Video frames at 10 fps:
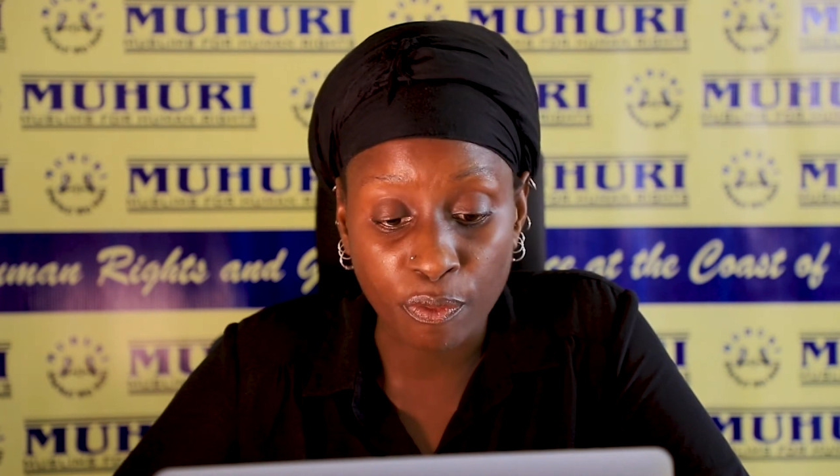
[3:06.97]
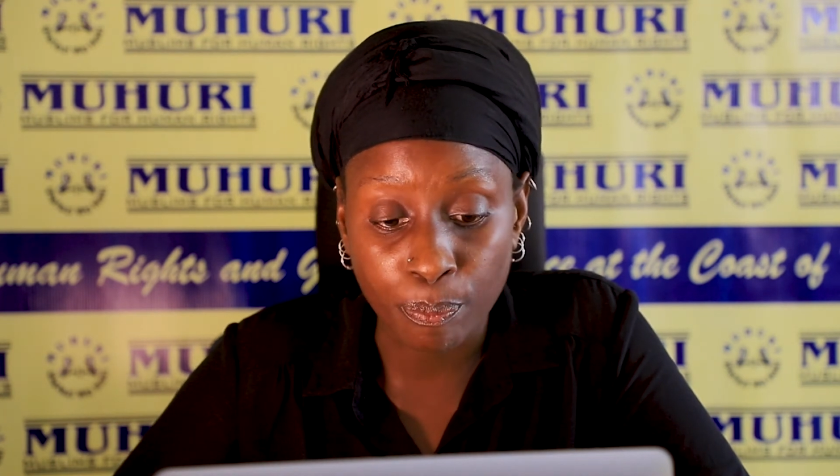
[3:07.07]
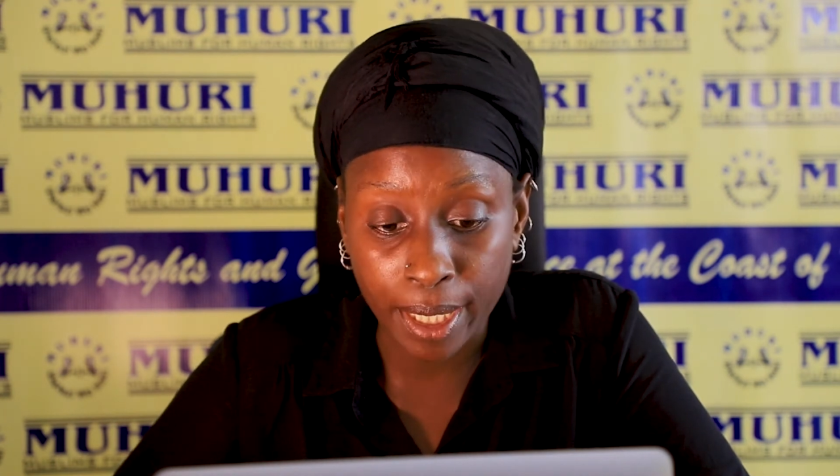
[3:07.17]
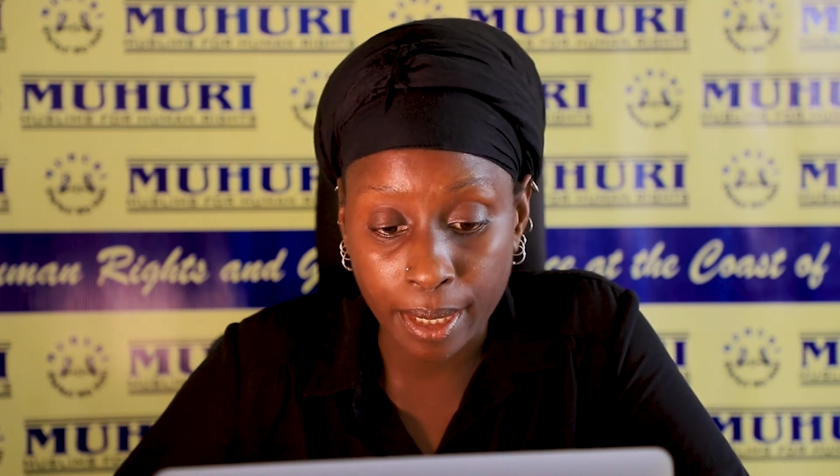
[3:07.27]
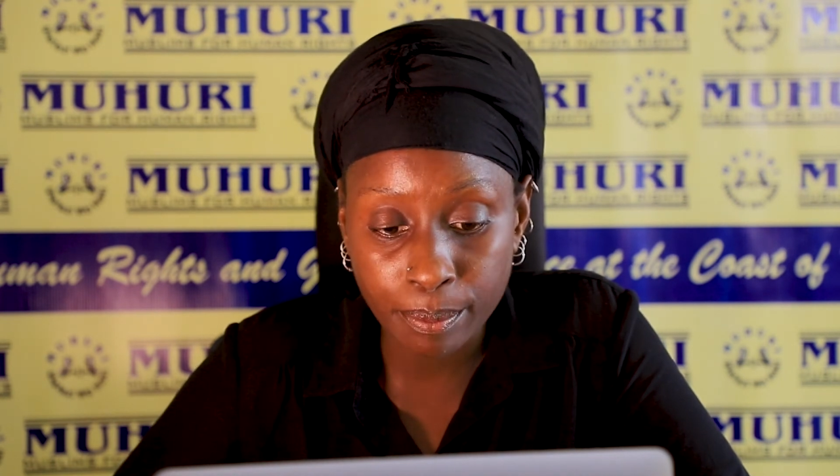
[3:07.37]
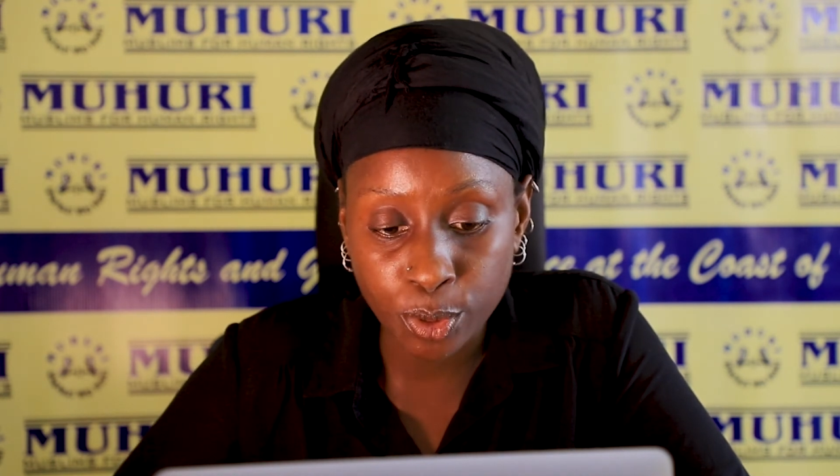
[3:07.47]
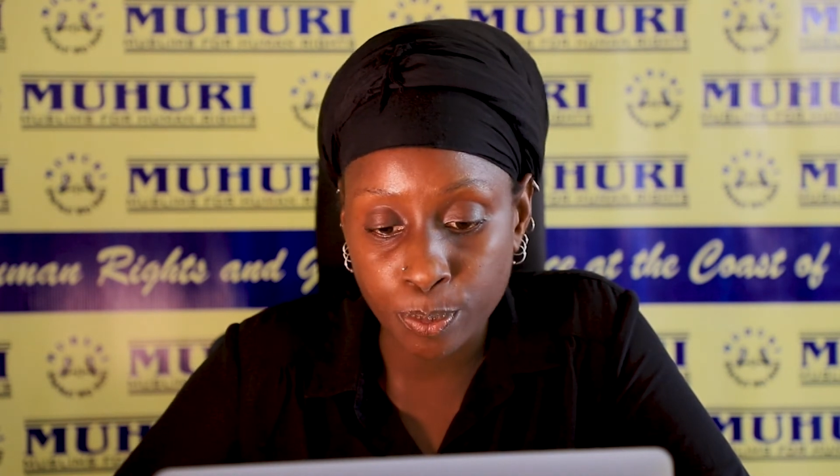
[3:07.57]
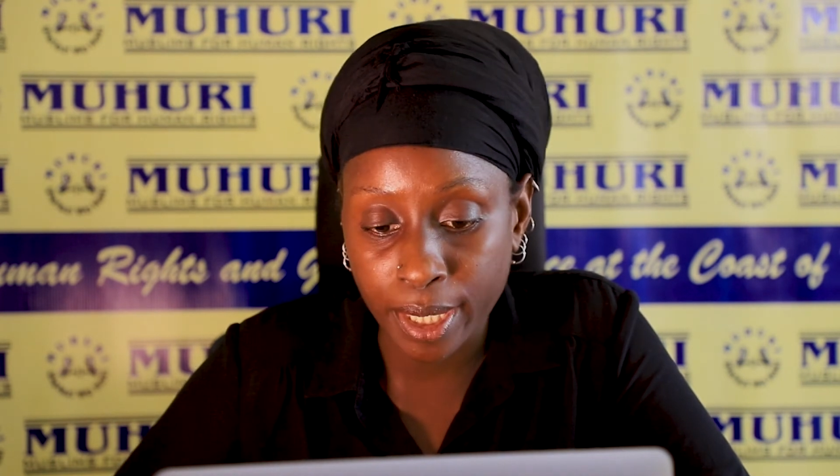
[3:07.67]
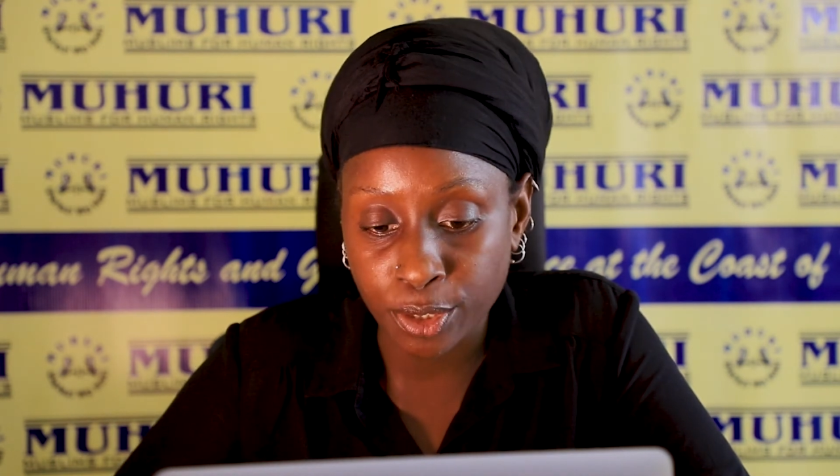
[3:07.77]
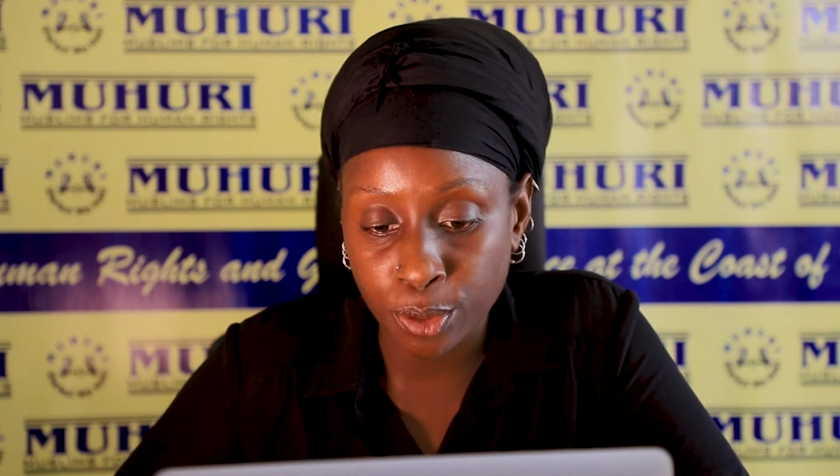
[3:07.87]
of blame
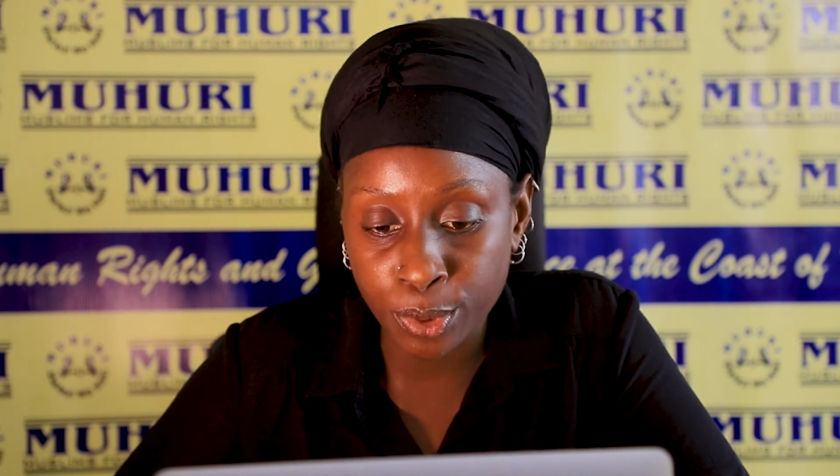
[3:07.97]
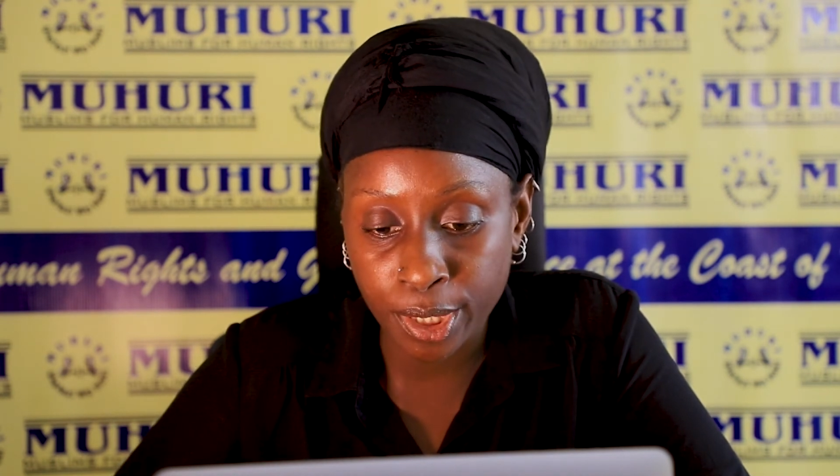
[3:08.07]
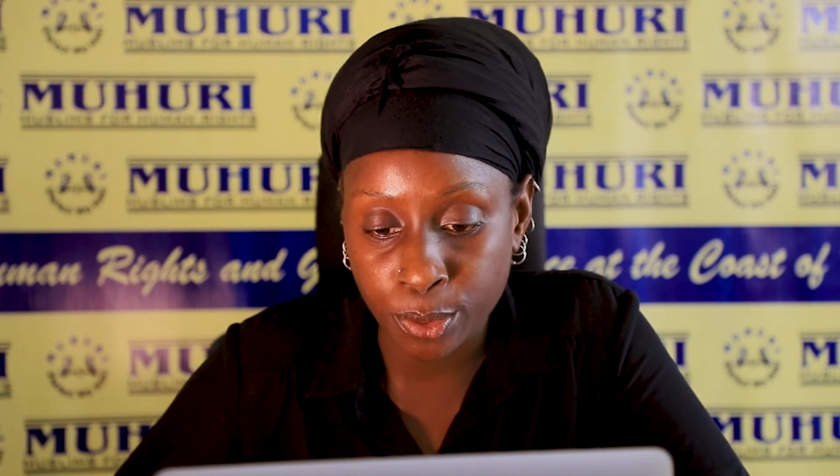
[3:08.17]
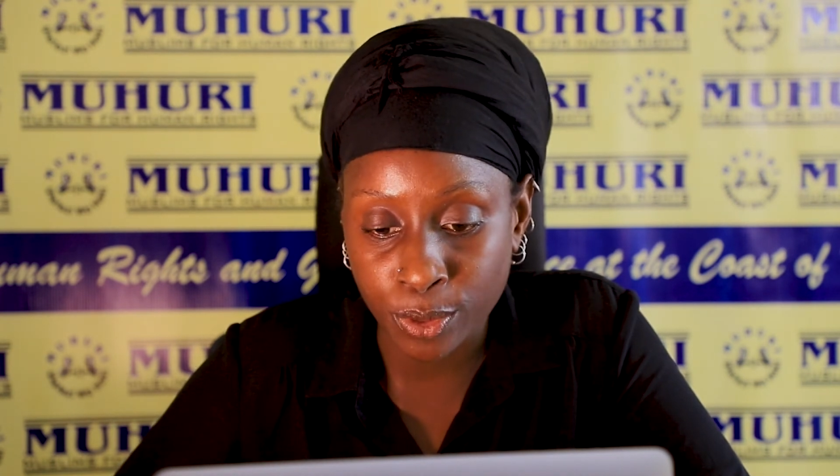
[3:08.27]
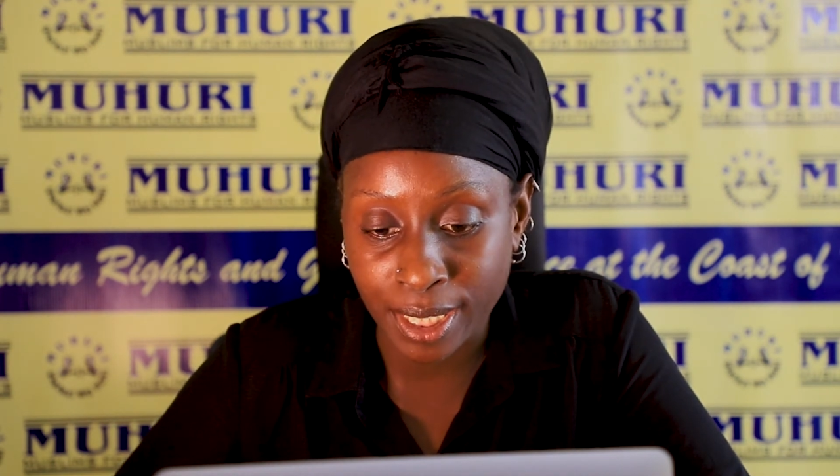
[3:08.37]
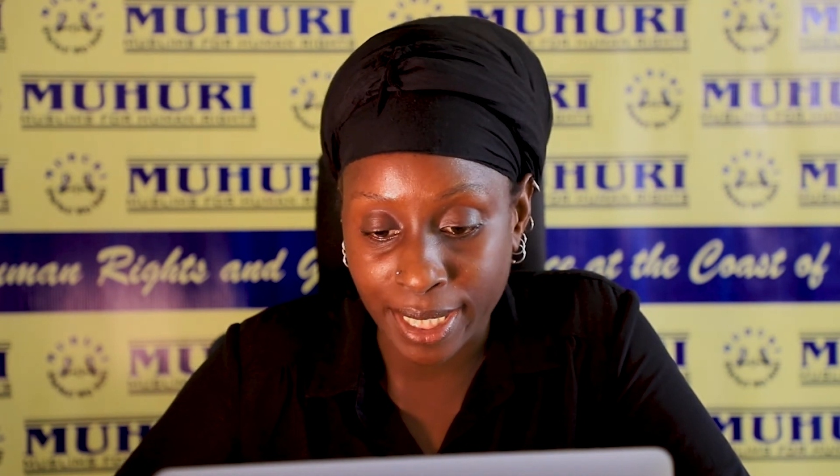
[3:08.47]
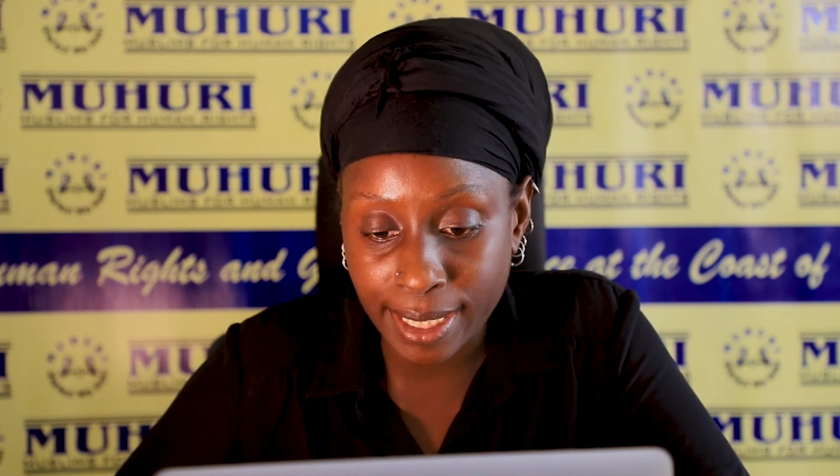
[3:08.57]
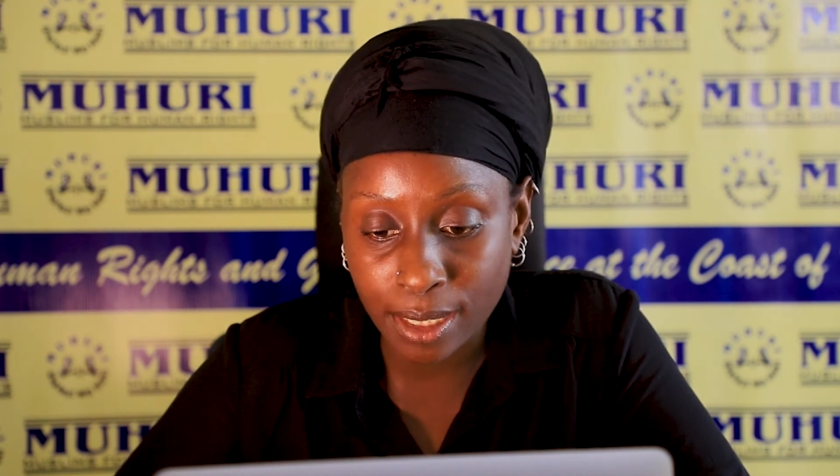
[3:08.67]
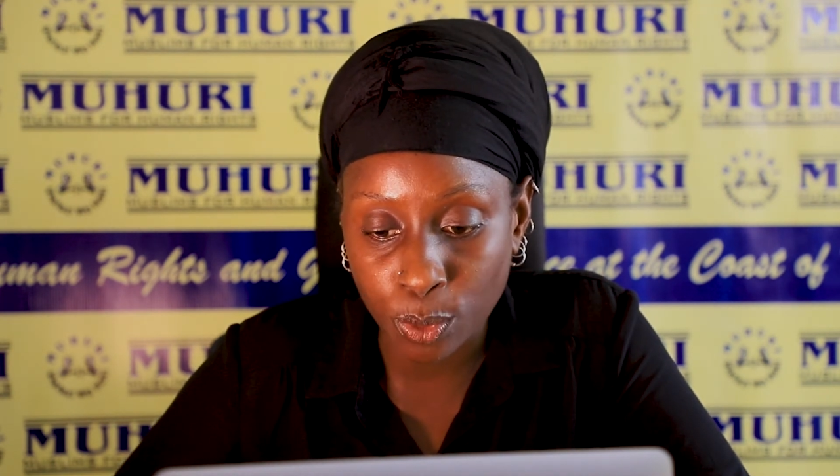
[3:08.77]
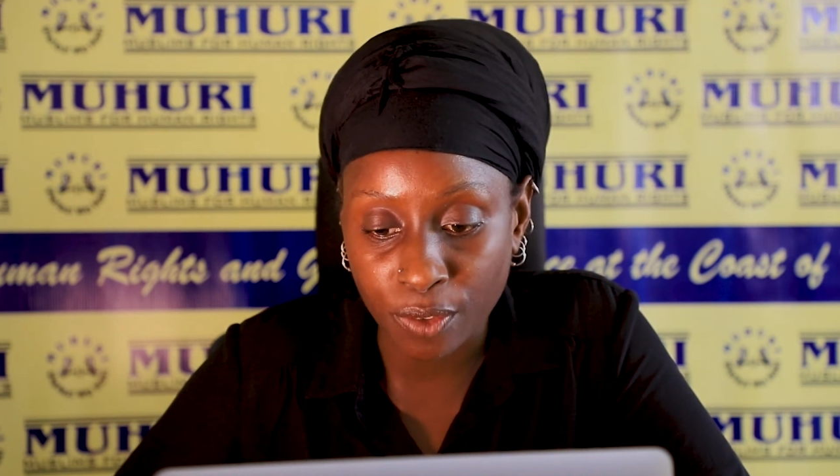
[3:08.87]
to be attributed to states